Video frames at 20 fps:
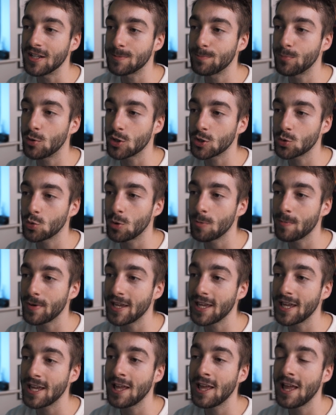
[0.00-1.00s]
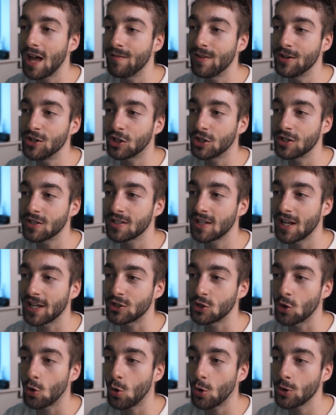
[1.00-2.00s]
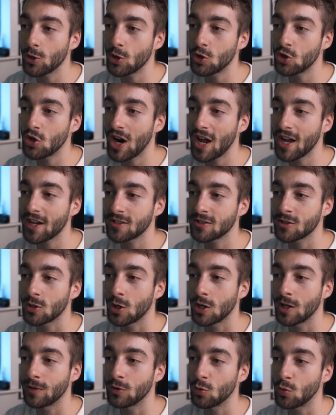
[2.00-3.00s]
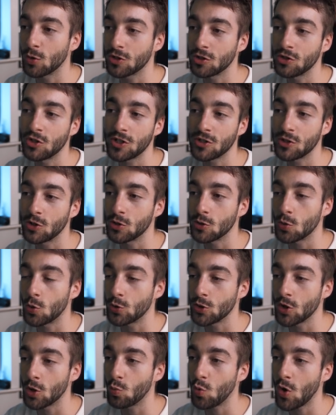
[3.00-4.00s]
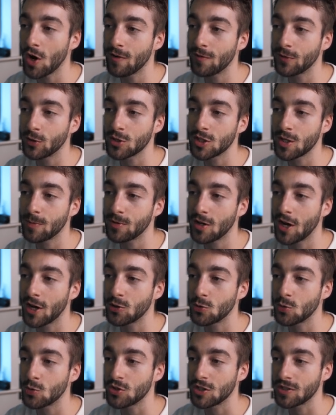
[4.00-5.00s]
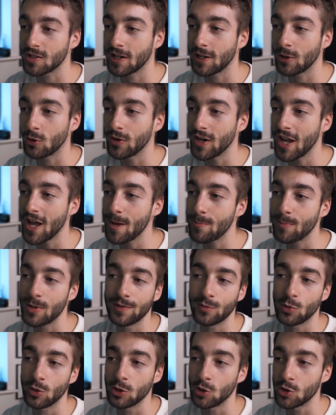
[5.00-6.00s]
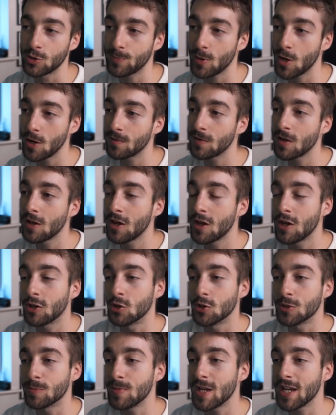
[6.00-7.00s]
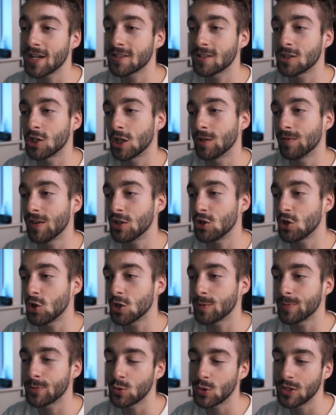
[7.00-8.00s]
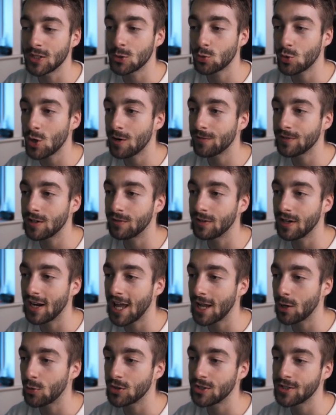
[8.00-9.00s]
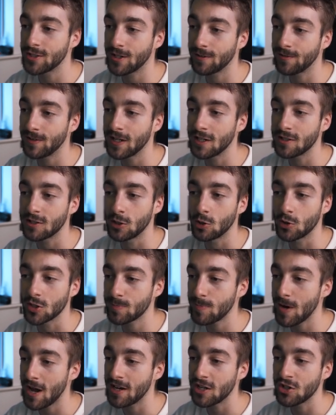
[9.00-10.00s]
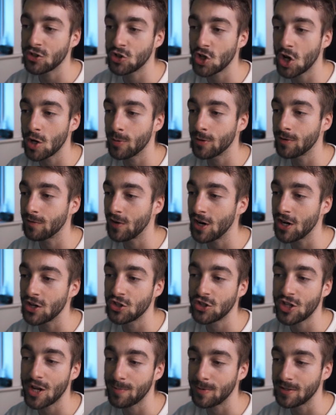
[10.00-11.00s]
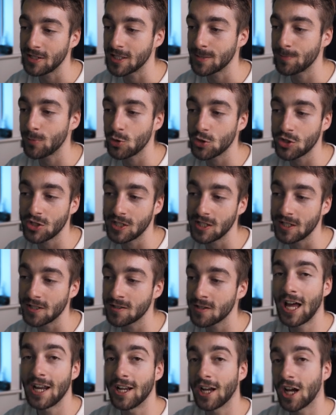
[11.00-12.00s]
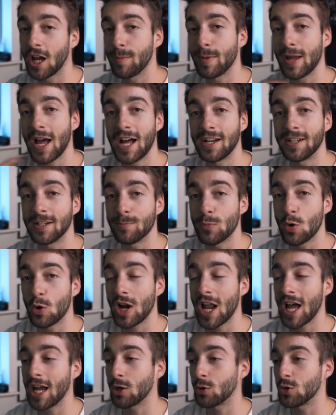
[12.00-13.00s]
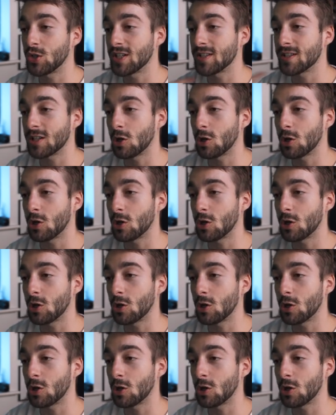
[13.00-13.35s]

this box will appear and then you can select your audio track. So if you want to just use audio one for your subtitles, just click on that. But if you want to use both, use mix. You can then choose between 12 different languages, I think. So you've got Spanish, German, French, Japanese, Portuguese, and they're going to be adding more languages